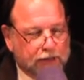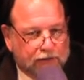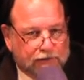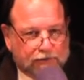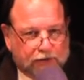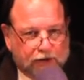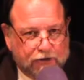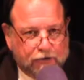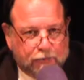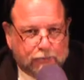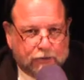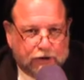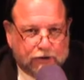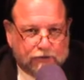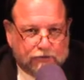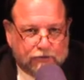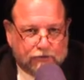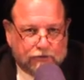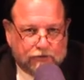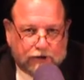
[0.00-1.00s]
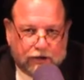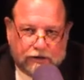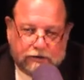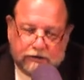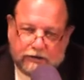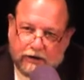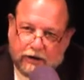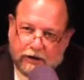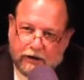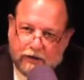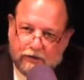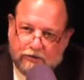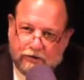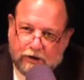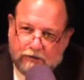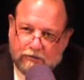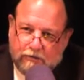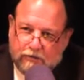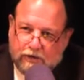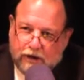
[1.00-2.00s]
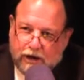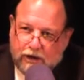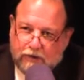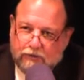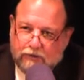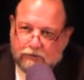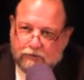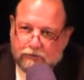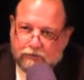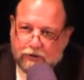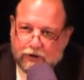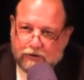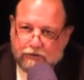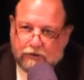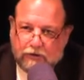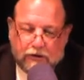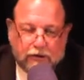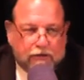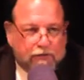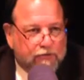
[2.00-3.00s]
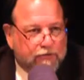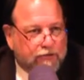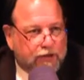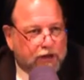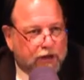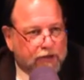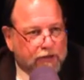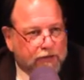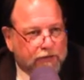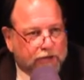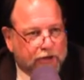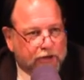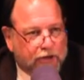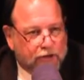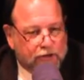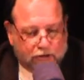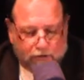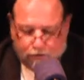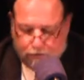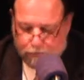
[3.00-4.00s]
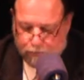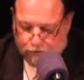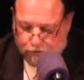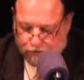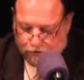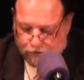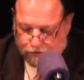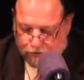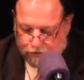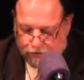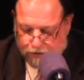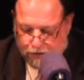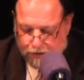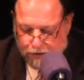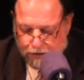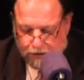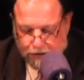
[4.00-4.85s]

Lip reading: The vice president, secretary, and general counsel recently resigned to take another position.